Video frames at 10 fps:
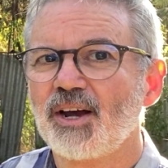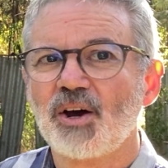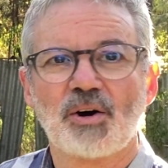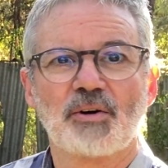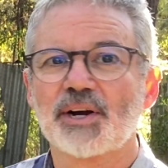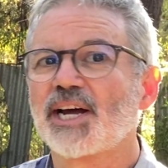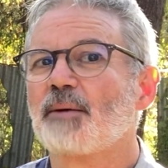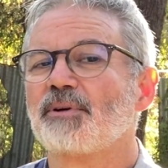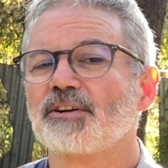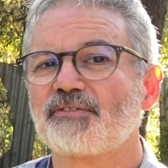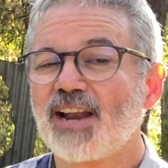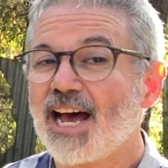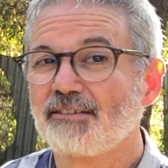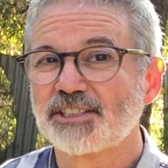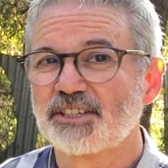Or a couple of
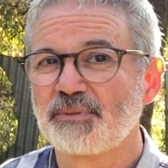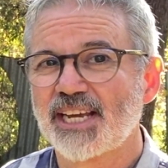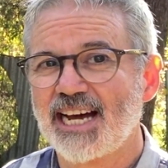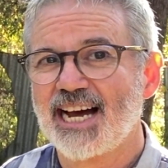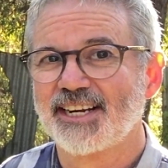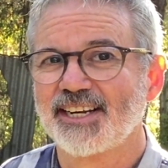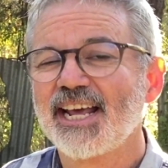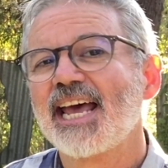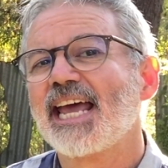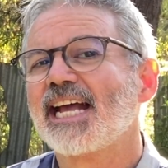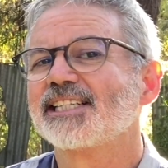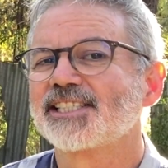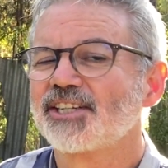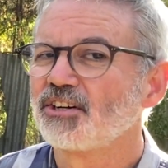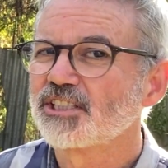flowers from the garden. It's
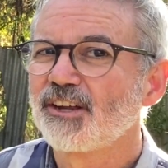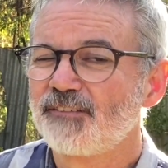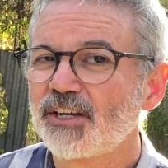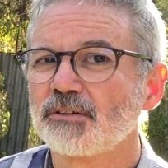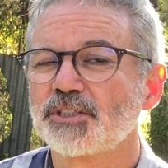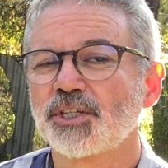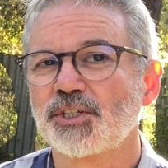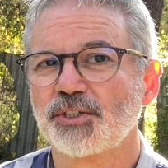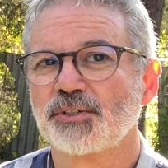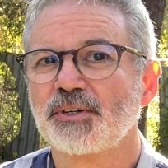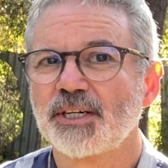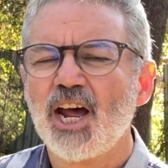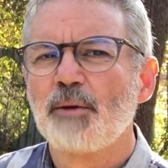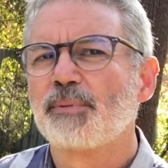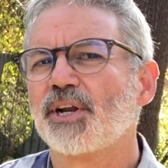not difficult to do,
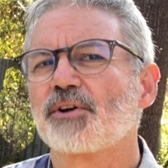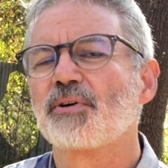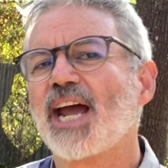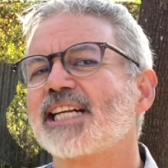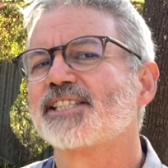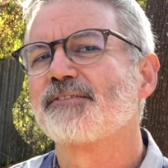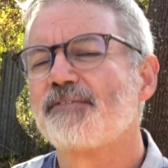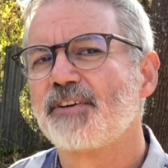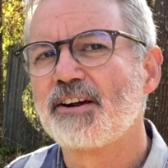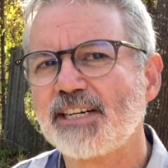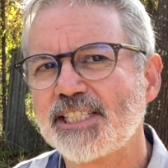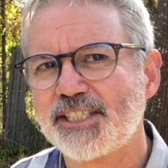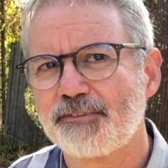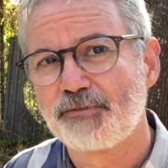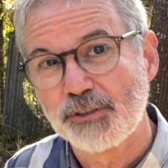but it creates a very
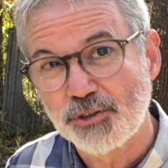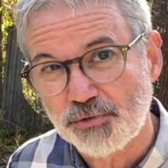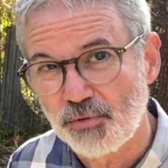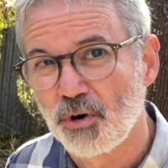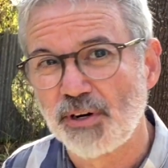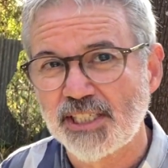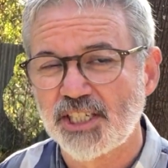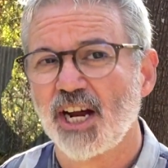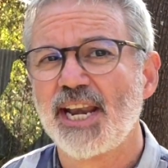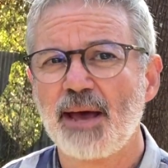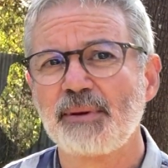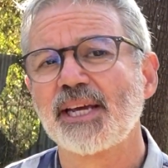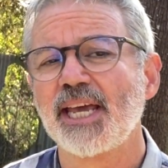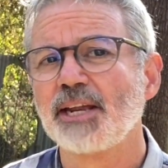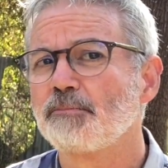different drawing dynamic
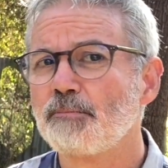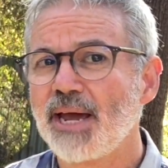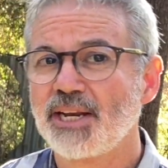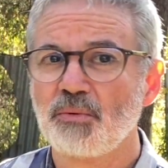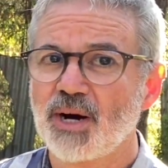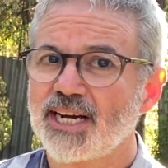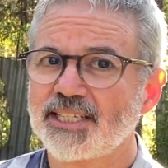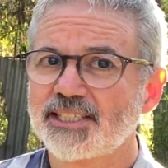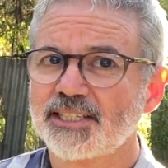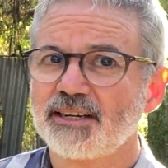in many ways.